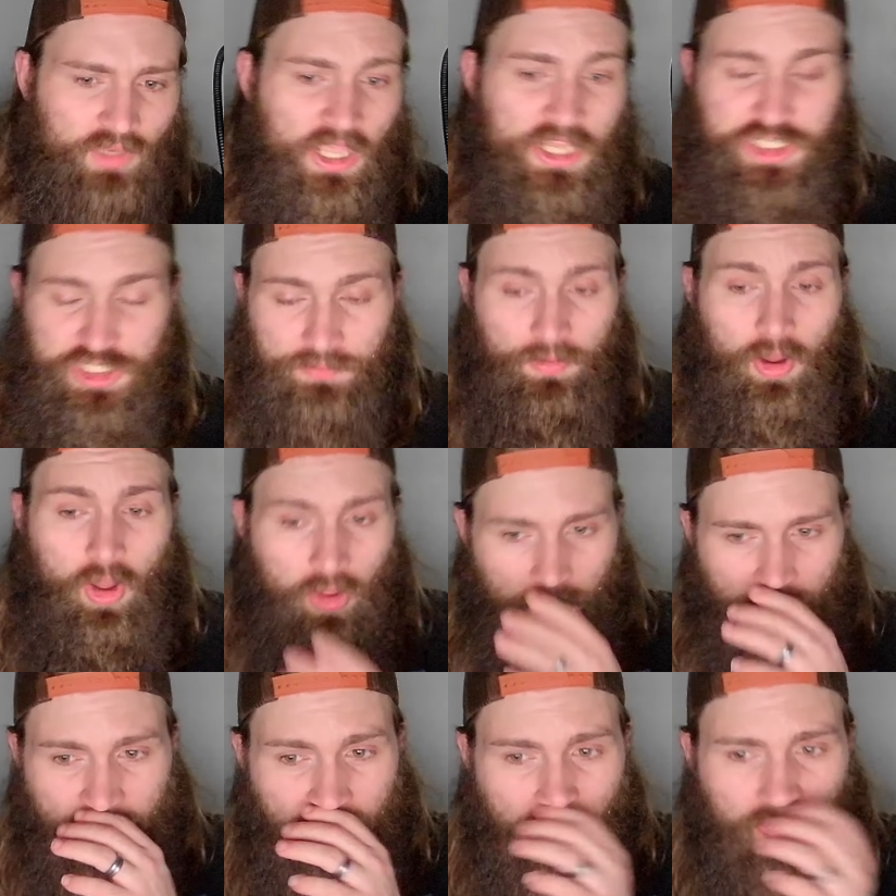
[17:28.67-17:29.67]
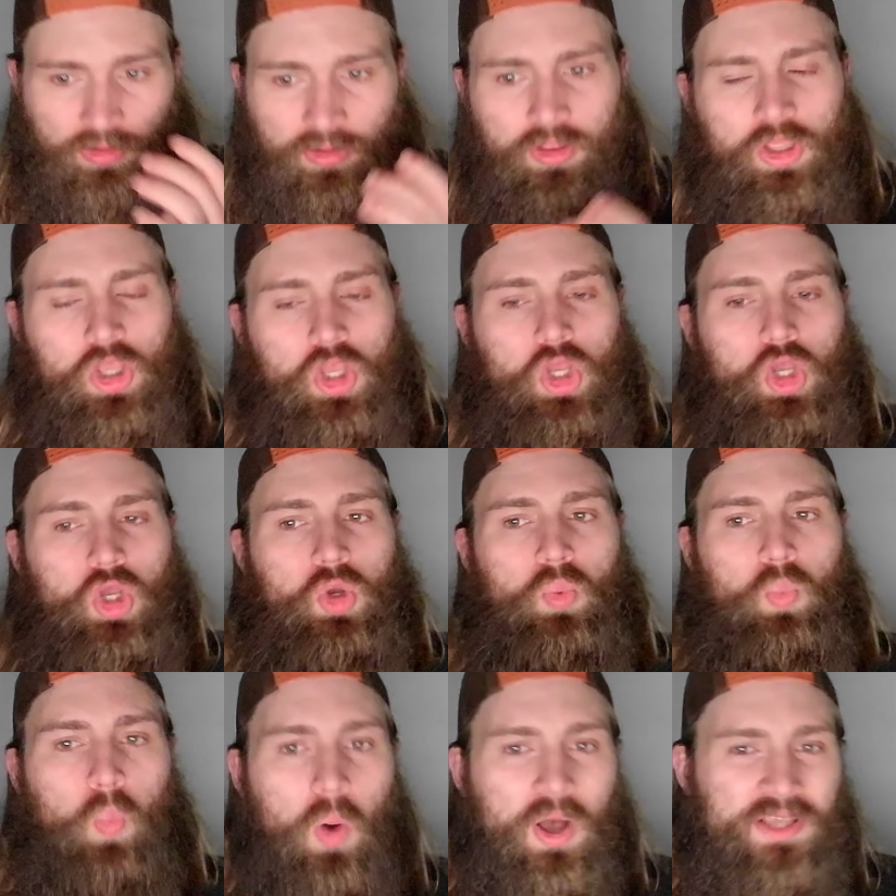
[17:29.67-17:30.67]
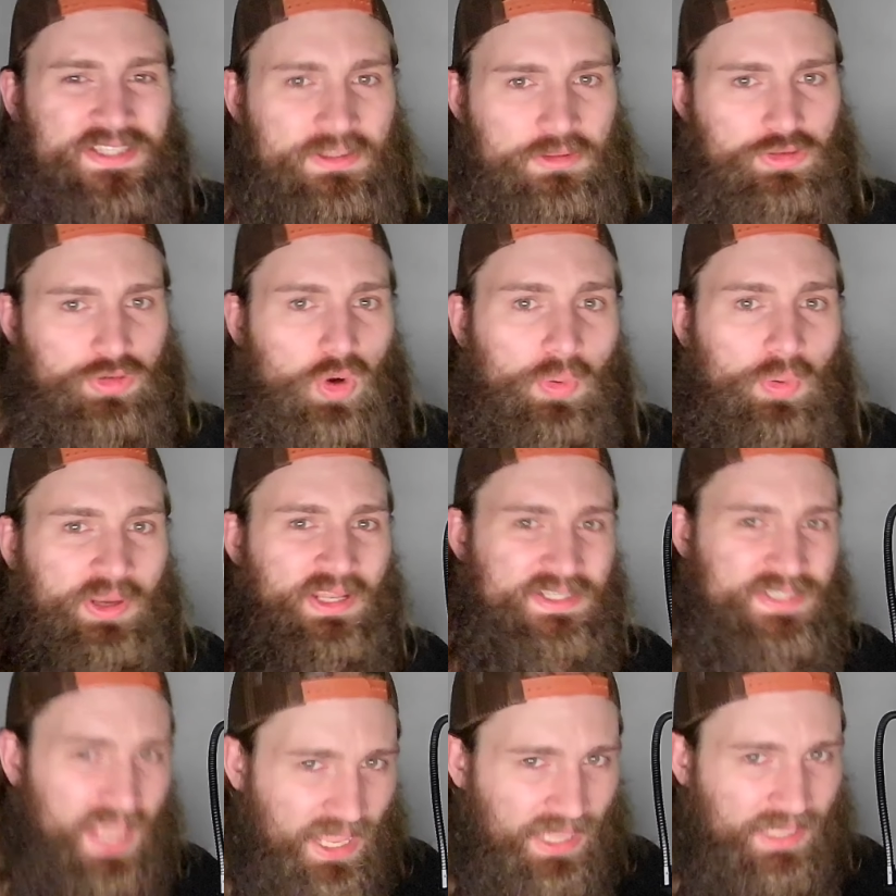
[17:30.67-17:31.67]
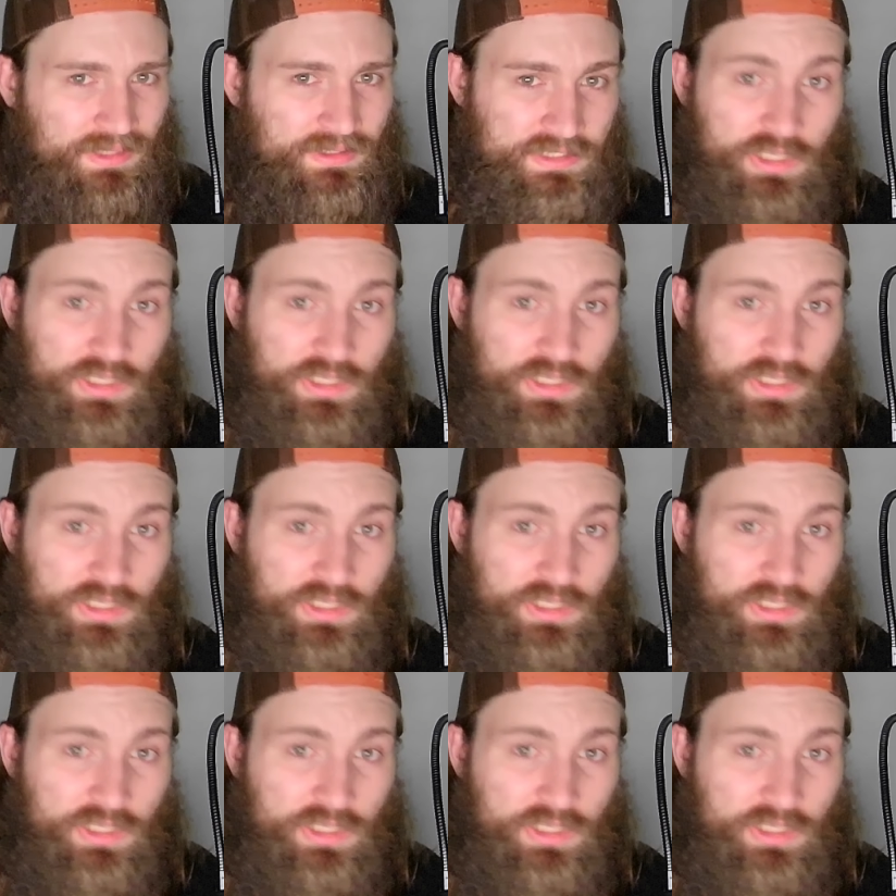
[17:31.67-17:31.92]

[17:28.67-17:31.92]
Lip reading: Jamal Hill wasn't throwing his hands.